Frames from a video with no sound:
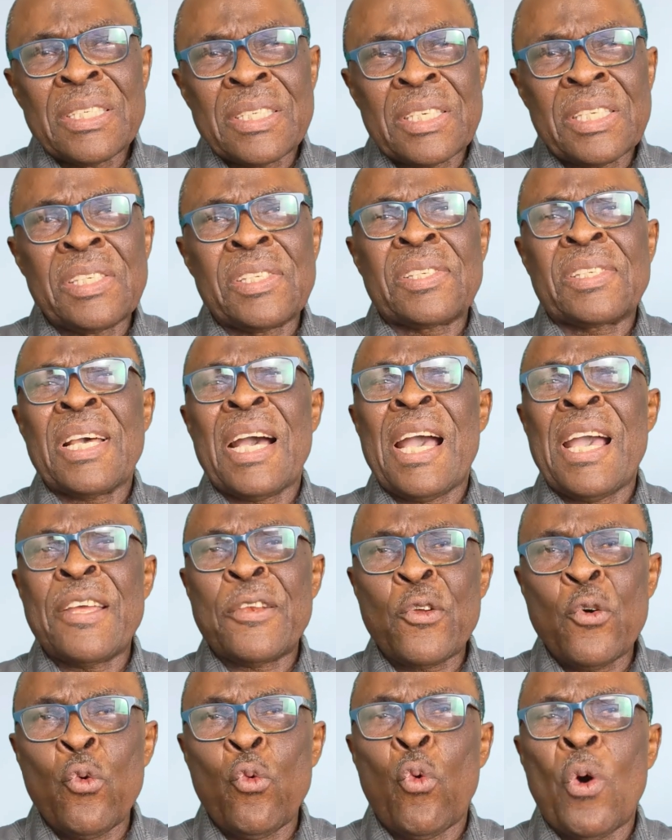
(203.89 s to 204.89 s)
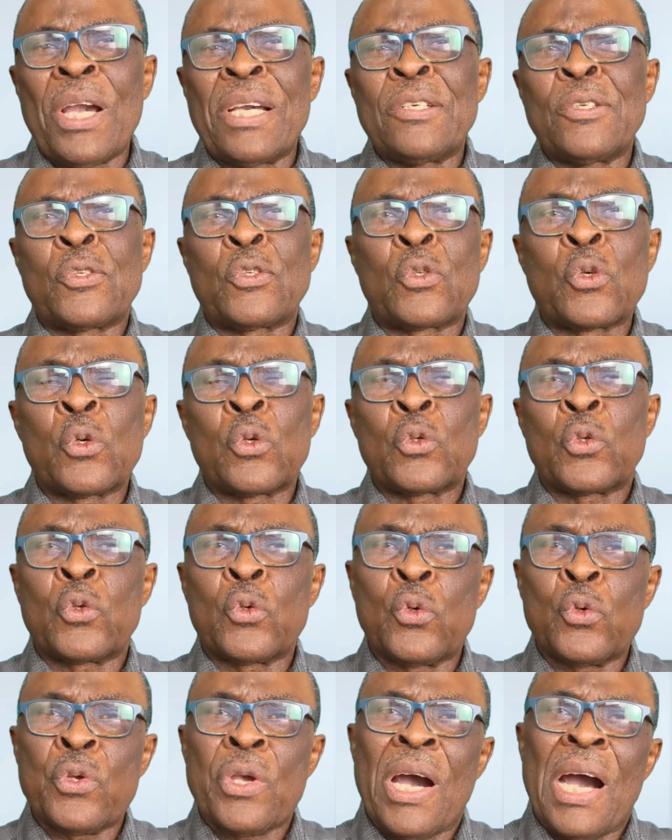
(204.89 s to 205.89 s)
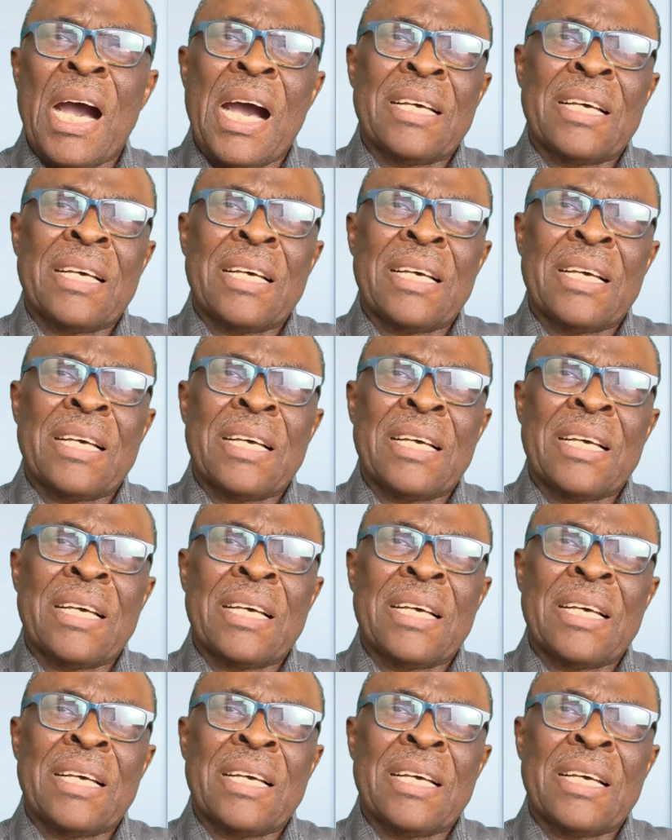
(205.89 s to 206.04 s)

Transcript: Decide when to do your